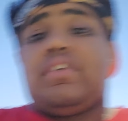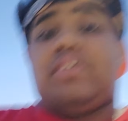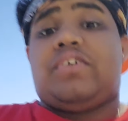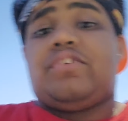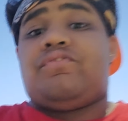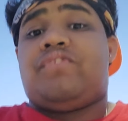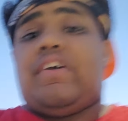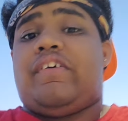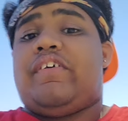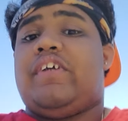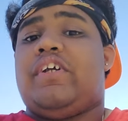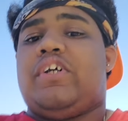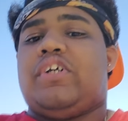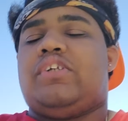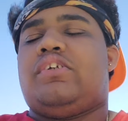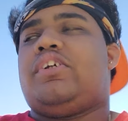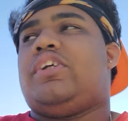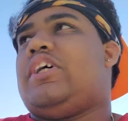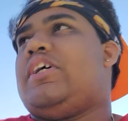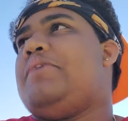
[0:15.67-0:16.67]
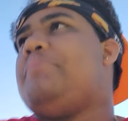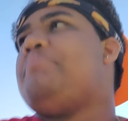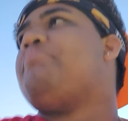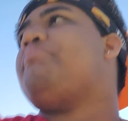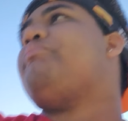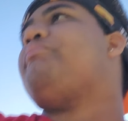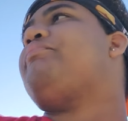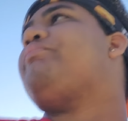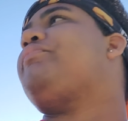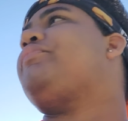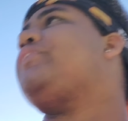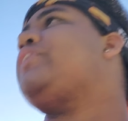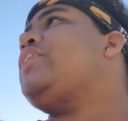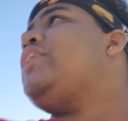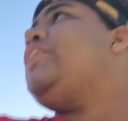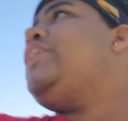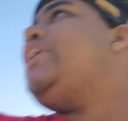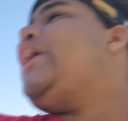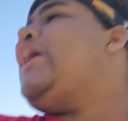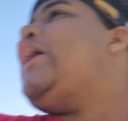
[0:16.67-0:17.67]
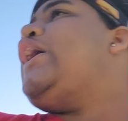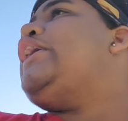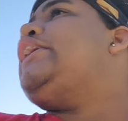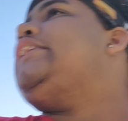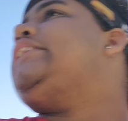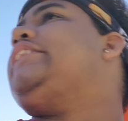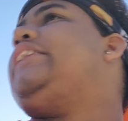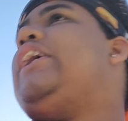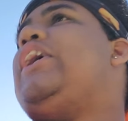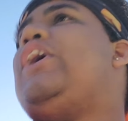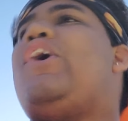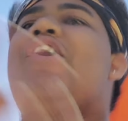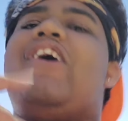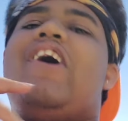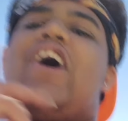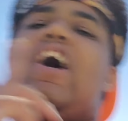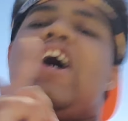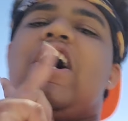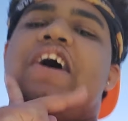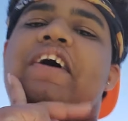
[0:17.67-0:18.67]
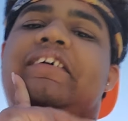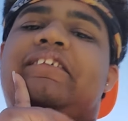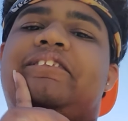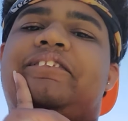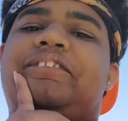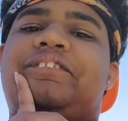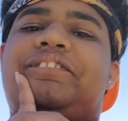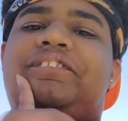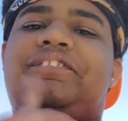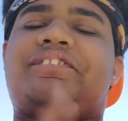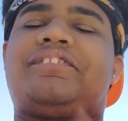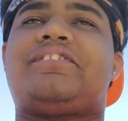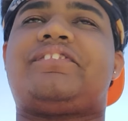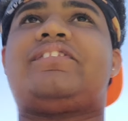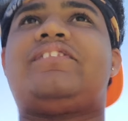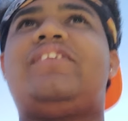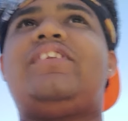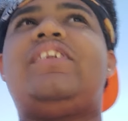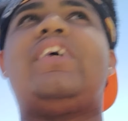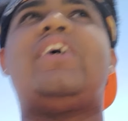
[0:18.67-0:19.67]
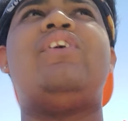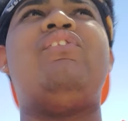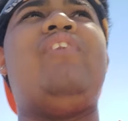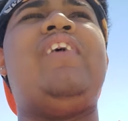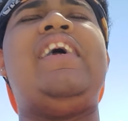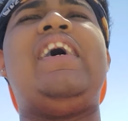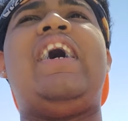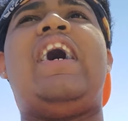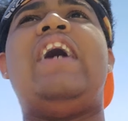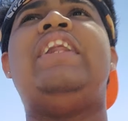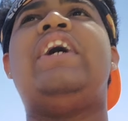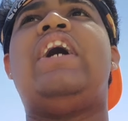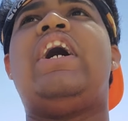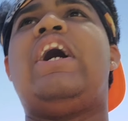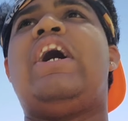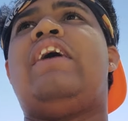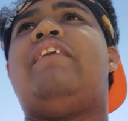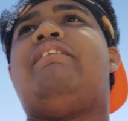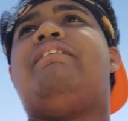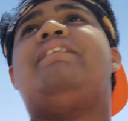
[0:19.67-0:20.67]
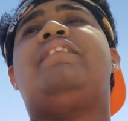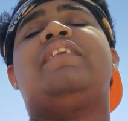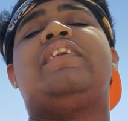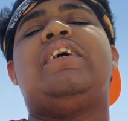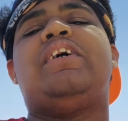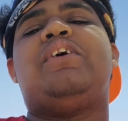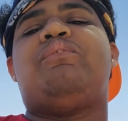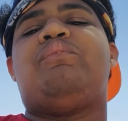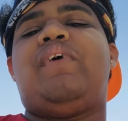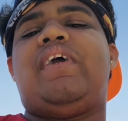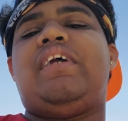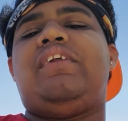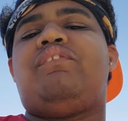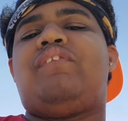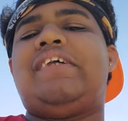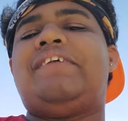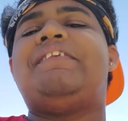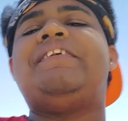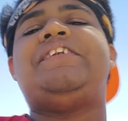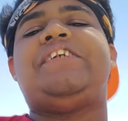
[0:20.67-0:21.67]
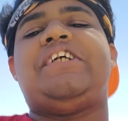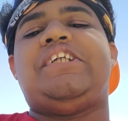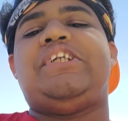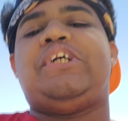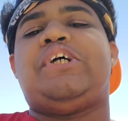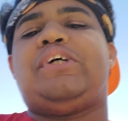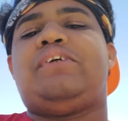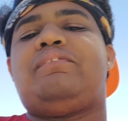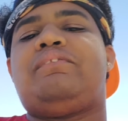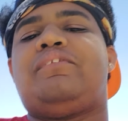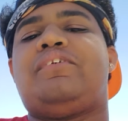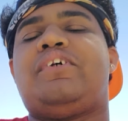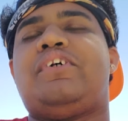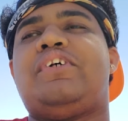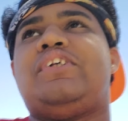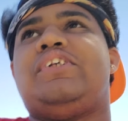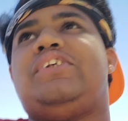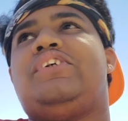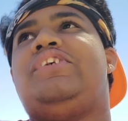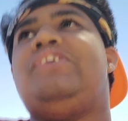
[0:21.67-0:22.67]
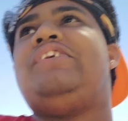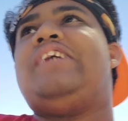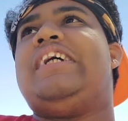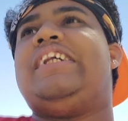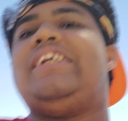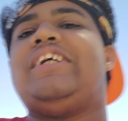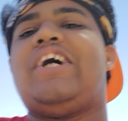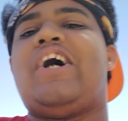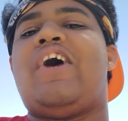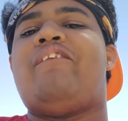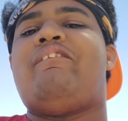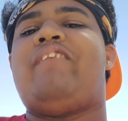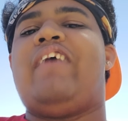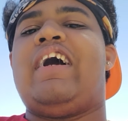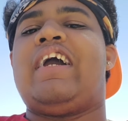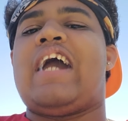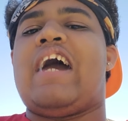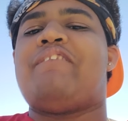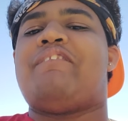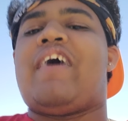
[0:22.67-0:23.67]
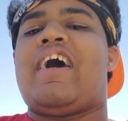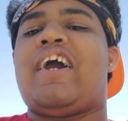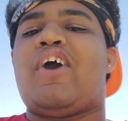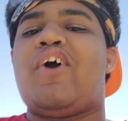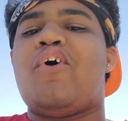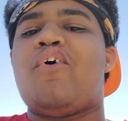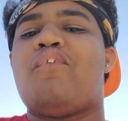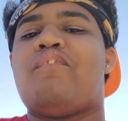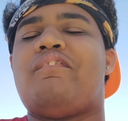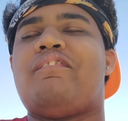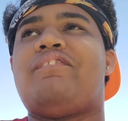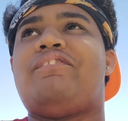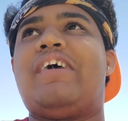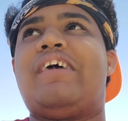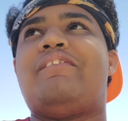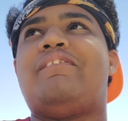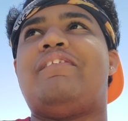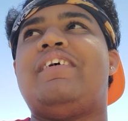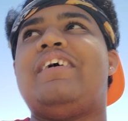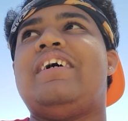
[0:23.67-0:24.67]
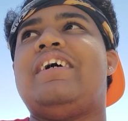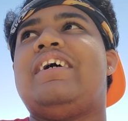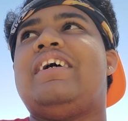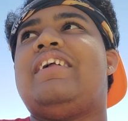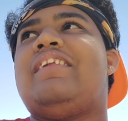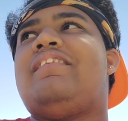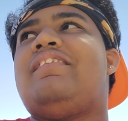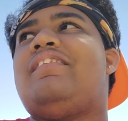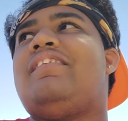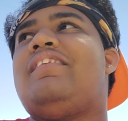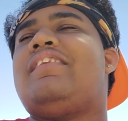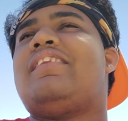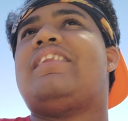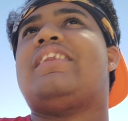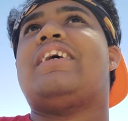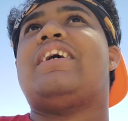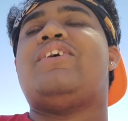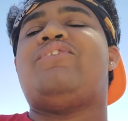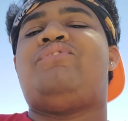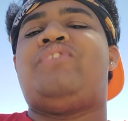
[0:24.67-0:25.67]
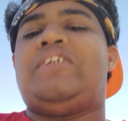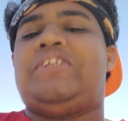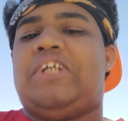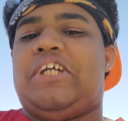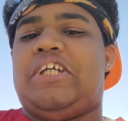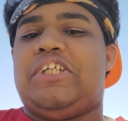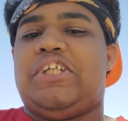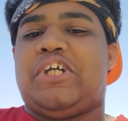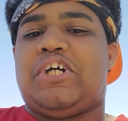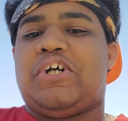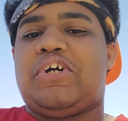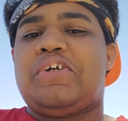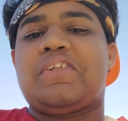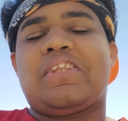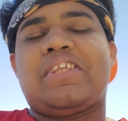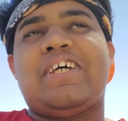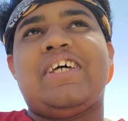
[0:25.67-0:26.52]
Very good today. So, we're in West Virginia. So 2 days ago, I got back home from Virginia.